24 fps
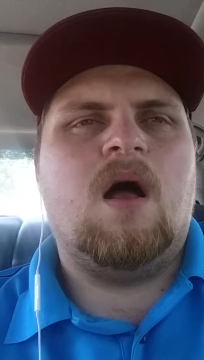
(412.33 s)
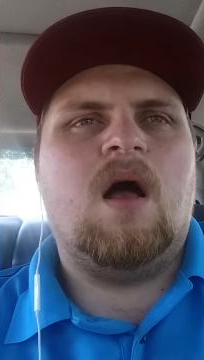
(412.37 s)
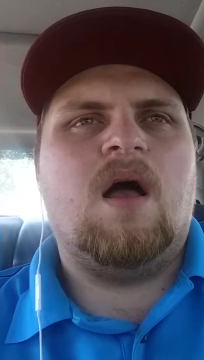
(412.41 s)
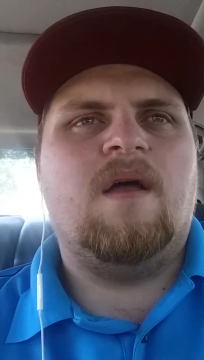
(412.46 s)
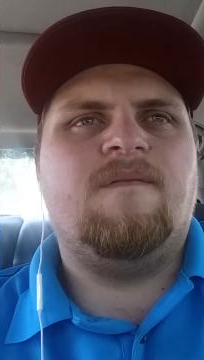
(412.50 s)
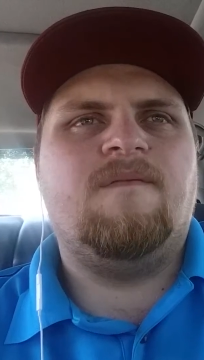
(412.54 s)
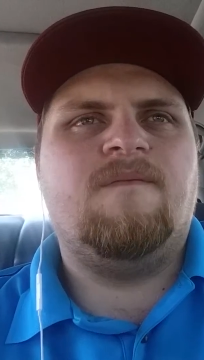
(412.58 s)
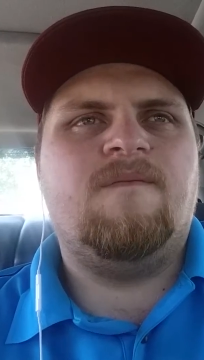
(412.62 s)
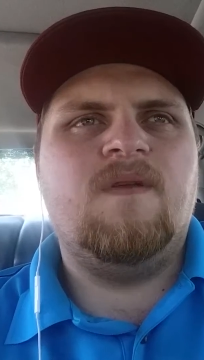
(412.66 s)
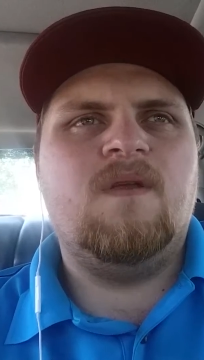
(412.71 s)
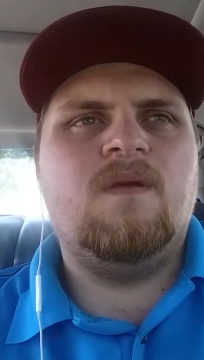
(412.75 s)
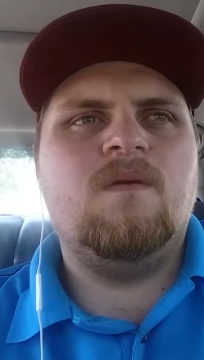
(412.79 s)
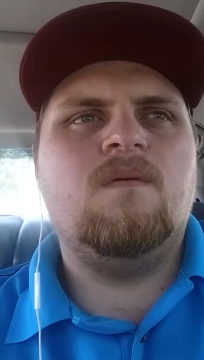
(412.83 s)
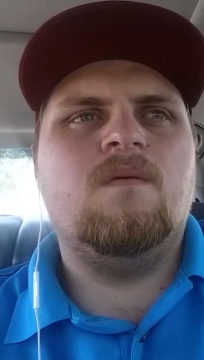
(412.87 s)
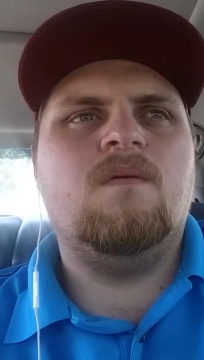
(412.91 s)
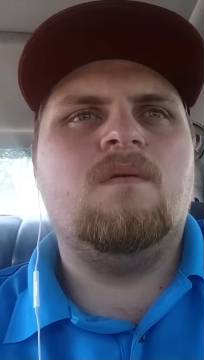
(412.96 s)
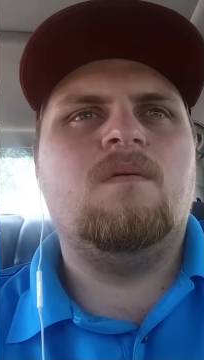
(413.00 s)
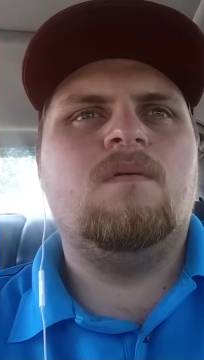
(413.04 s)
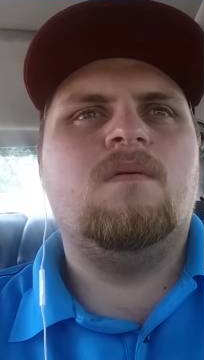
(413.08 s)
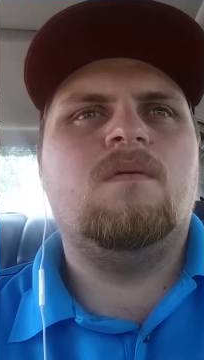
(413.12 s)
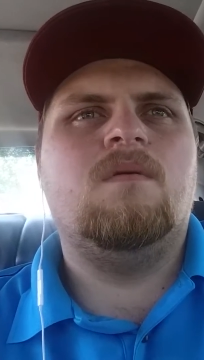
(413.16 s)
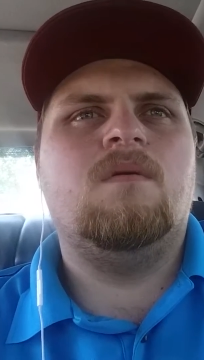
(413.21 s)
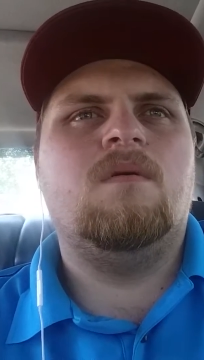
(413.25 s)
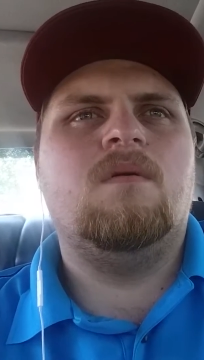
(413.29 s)
I
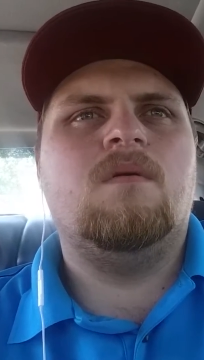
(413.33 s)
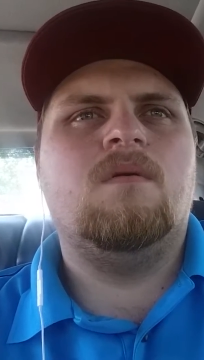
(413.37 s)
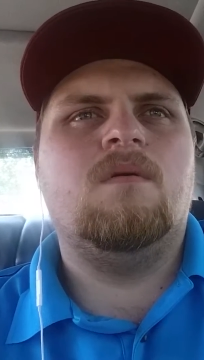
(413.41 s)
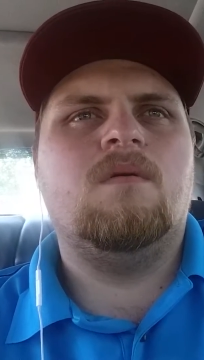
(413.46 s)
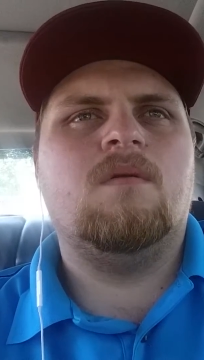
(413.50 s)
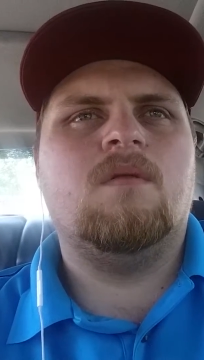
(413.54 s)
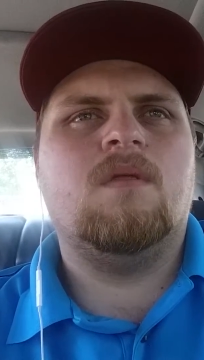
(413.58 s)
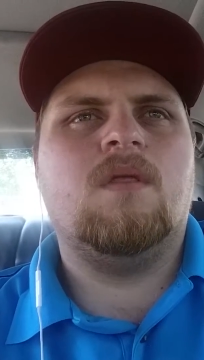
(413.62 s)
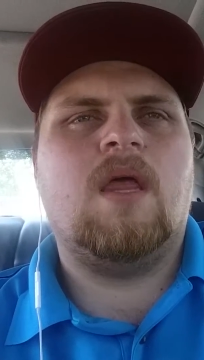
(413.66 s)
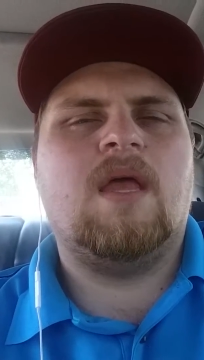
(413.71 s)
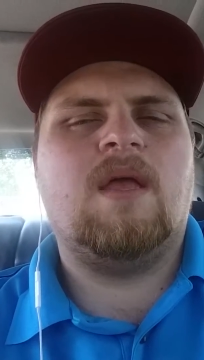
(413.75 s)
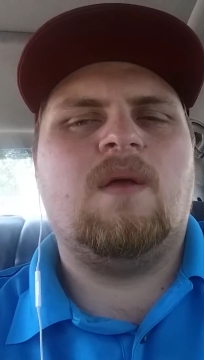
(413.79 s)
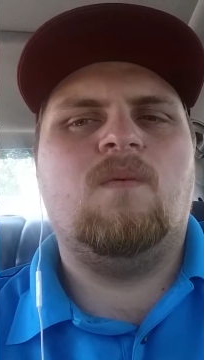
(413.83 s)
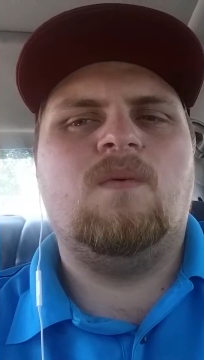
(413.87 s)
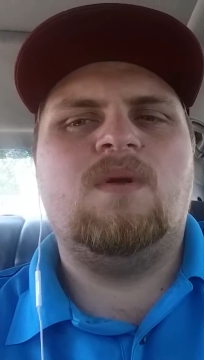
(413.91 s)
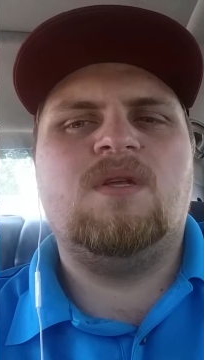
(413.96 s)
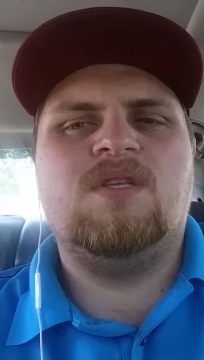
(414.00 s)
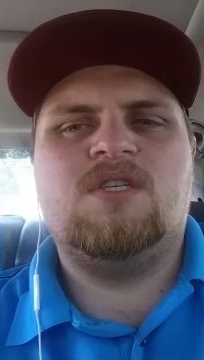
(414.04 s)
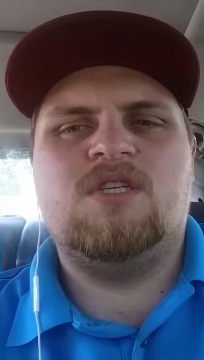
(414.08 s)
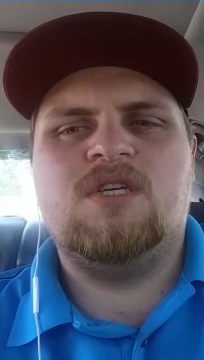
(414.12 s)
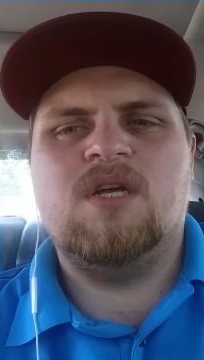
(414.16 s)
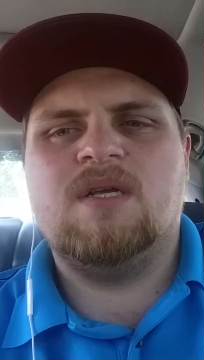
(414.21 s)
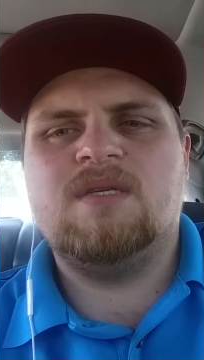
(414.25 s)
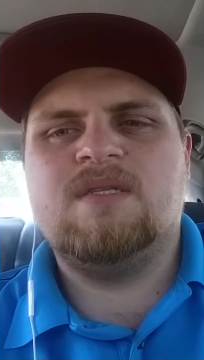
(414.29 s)
feel like we
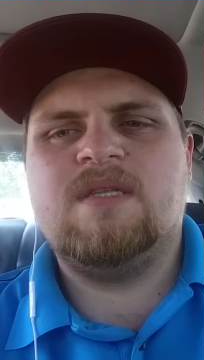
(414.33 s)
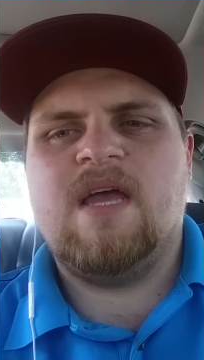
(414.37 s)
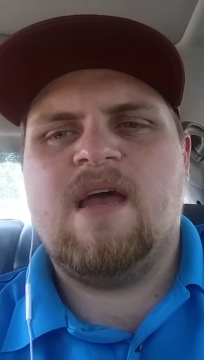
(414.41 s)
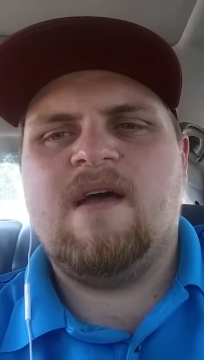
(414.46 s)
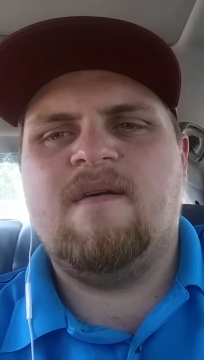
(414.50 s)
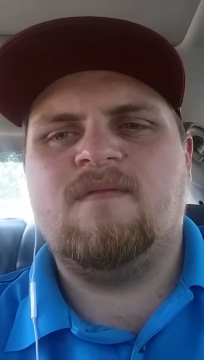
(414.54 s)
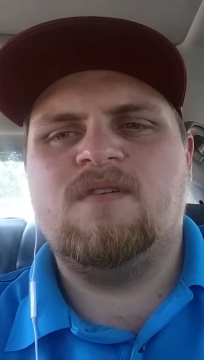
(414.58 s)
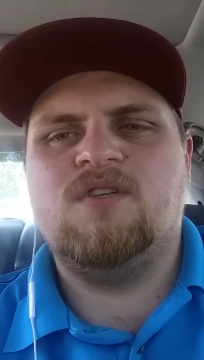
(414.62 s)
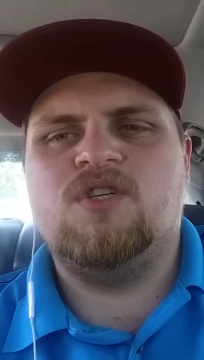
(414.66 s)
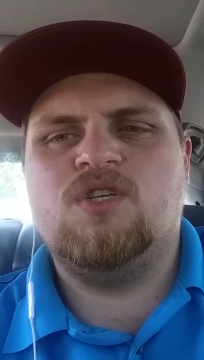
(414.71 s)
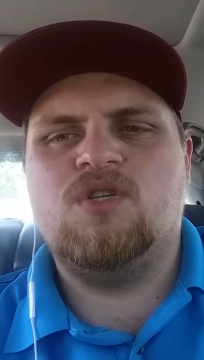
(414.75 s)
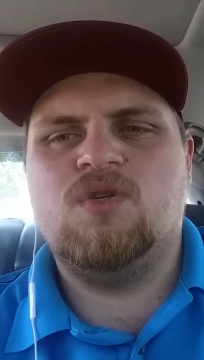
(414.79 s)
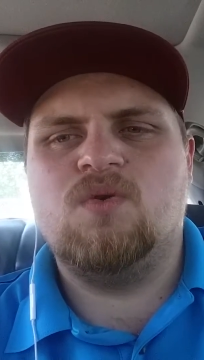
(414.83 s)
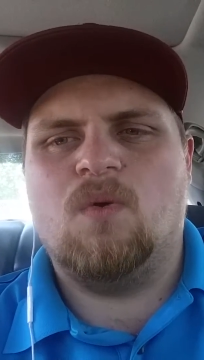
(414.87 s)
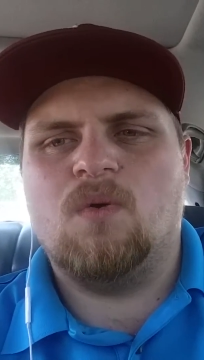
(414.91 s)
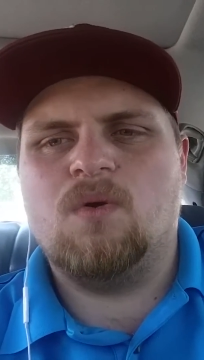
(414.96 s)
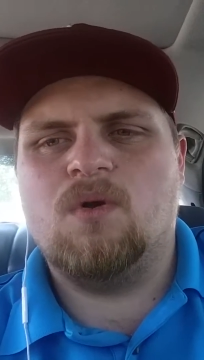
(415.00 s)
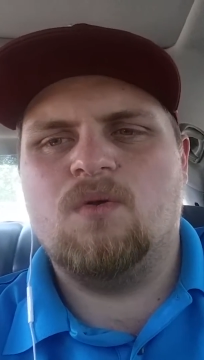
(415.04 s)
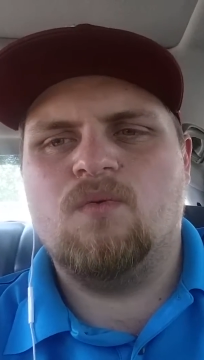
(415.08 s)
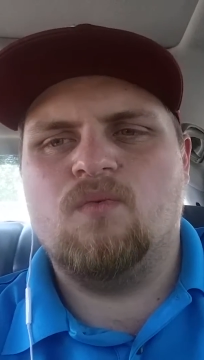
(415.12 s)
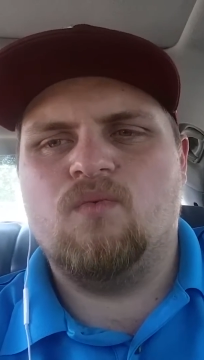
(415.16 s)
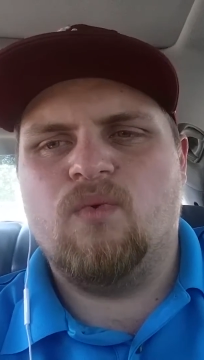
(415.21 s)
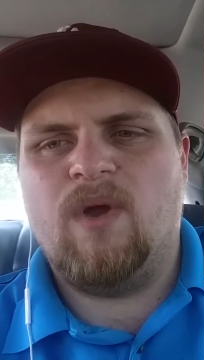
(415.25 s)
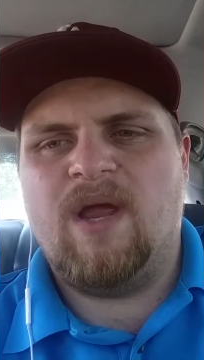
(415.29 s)
just have a
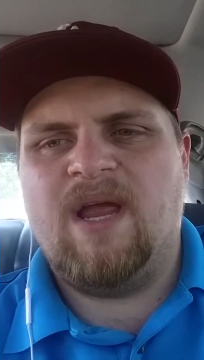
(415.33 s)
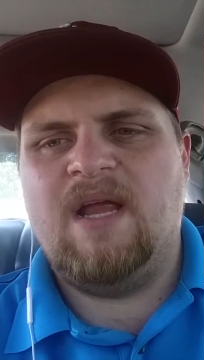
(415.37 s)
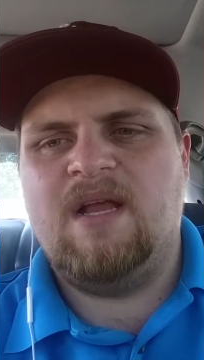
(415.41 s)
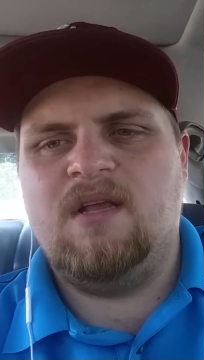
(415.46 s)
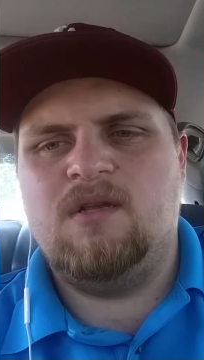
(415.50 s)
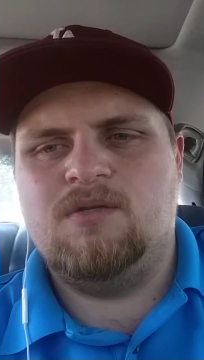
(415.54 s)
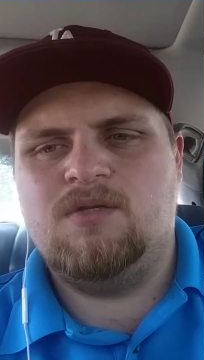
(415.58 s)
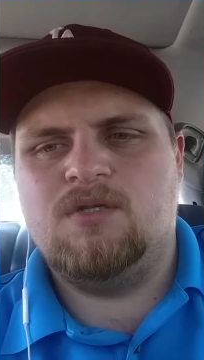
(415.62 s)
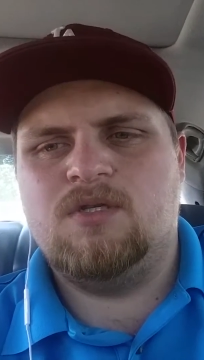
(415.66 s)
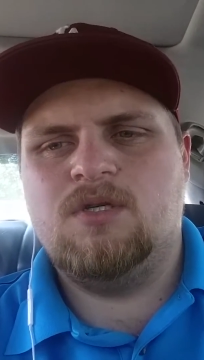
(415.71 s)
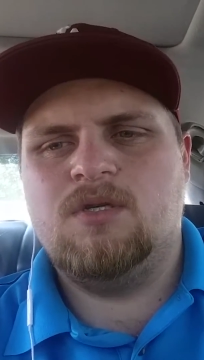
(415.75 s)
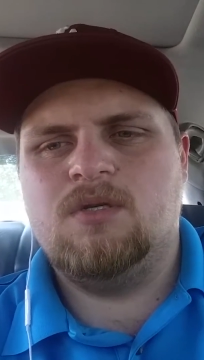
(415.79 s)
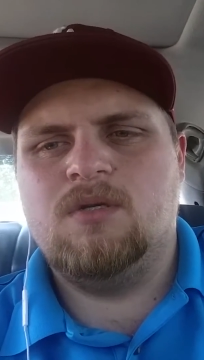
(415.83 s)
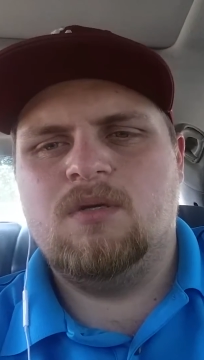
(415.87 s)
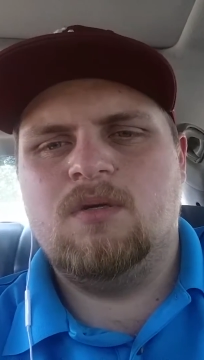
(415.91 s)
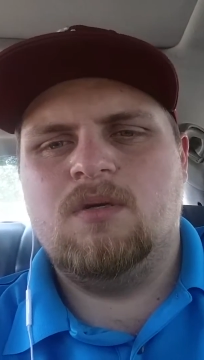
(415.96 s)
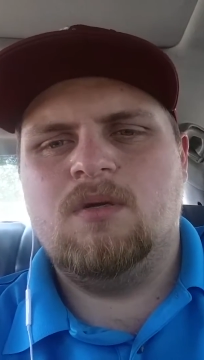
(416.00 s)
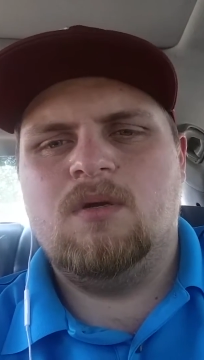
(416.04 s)
shorter range.